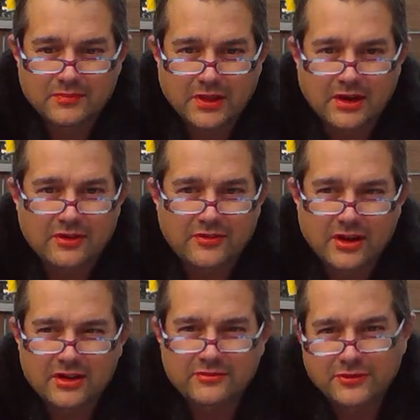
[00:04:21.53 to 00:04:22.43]
a lot of
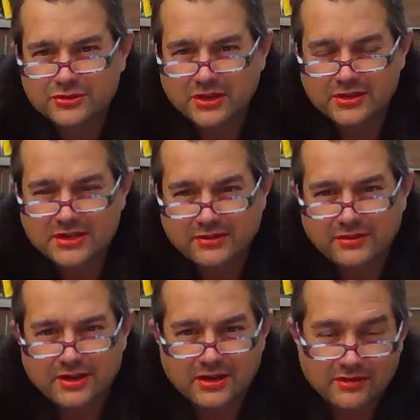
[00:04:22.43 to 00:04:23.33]
fun and food trucks and
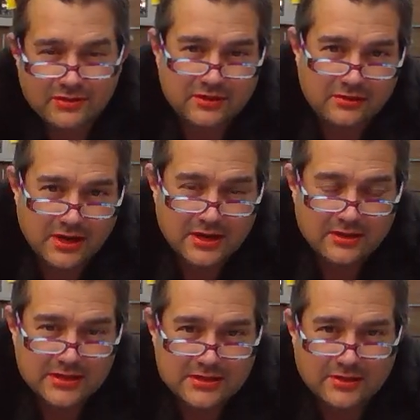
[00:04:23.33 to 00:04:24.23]
everything, and obviously right now
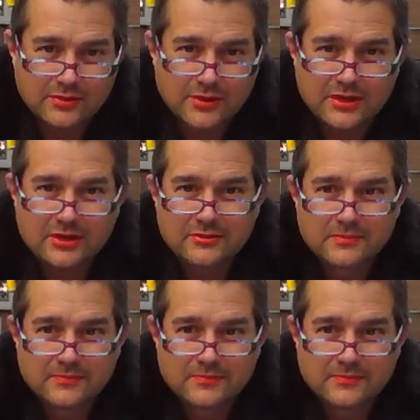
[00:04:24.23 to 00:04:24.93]
that's out the window,